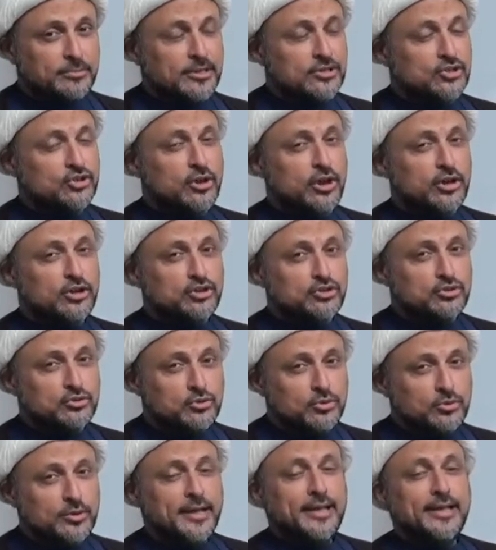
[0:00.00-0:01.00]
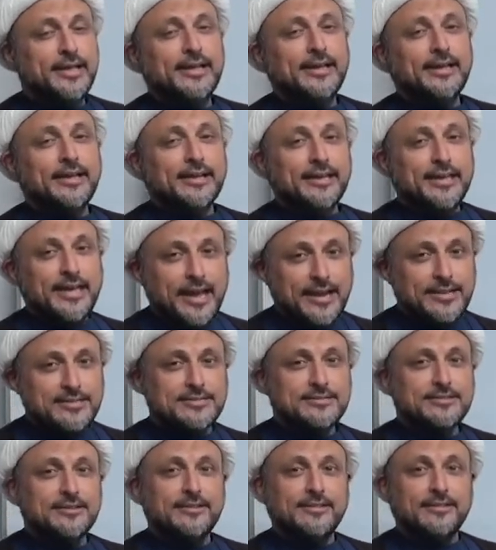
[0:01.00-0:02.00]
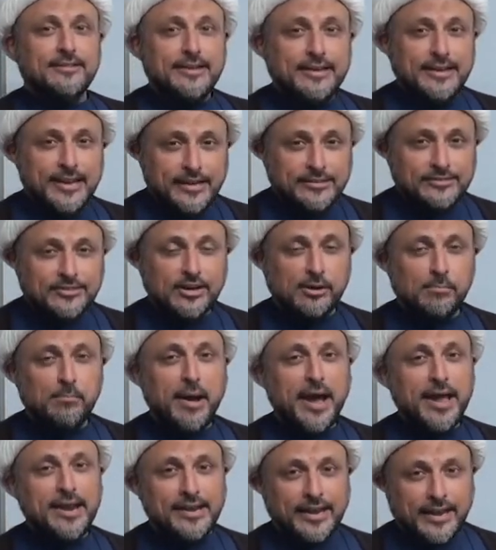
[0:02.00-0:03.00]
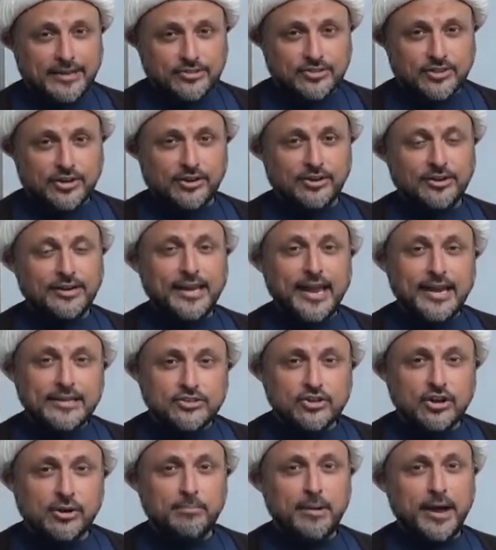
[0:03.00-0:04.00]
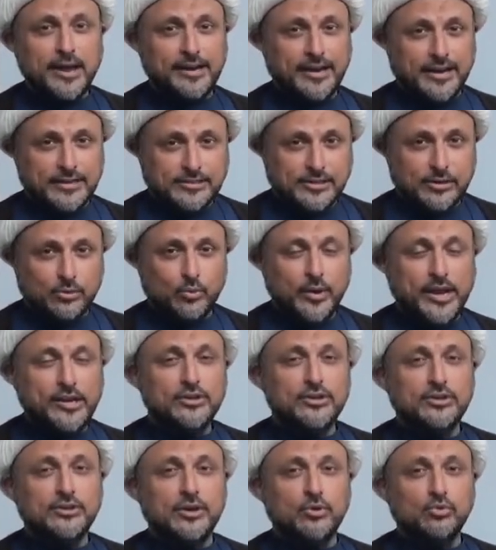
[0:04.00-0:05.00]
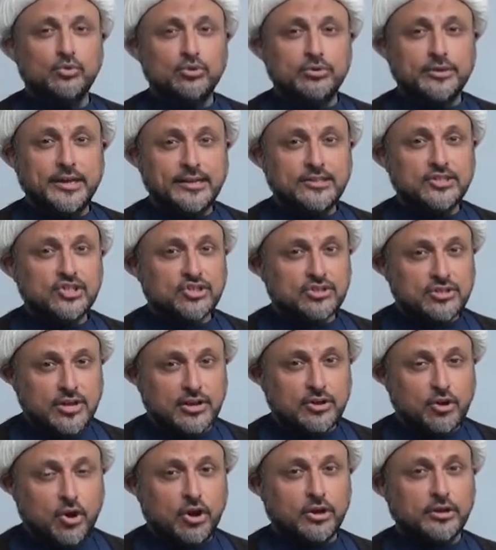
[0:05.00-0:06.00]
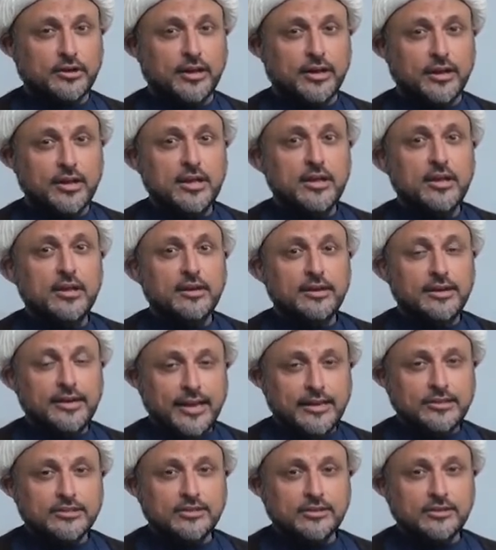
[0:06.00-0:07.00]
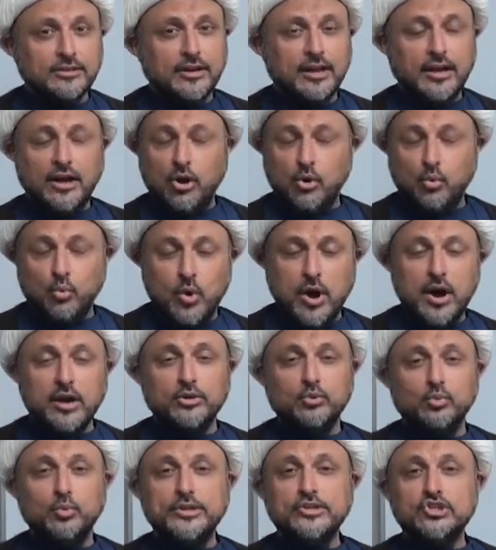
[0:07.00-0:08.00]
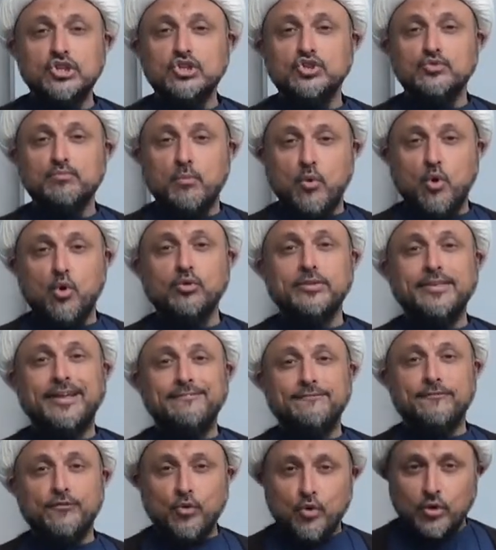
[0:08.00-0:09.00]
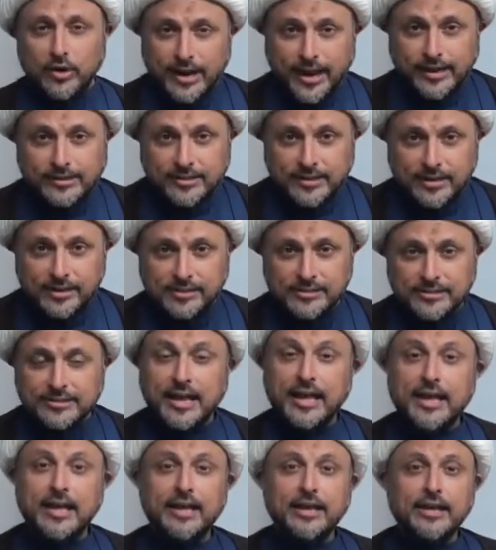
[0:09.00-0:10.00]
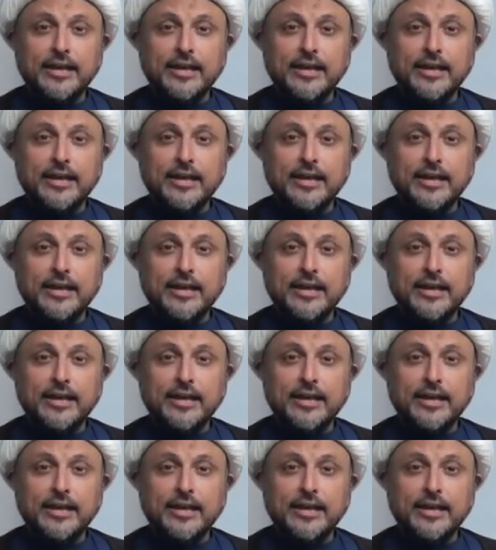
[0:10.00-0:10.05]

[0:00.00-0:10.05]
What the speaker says: him. He's going to get letter by letter. When you get stuck on a letter, a word which is more than 4 letters,